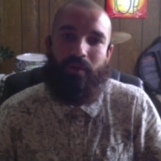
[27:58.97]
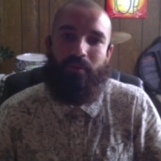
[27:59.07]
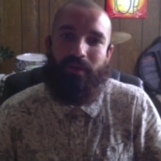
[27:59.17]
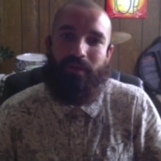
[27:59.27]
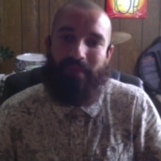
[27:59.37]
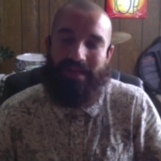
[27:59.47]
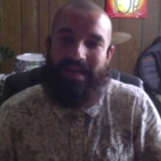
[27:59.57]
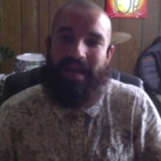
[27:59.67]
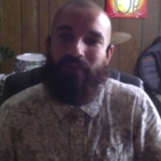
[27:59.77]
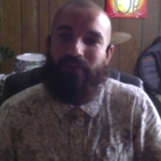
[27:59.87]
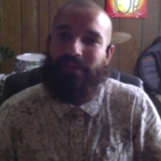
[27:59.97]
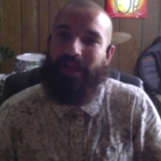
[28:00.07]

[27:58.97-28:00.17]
But my dad was like,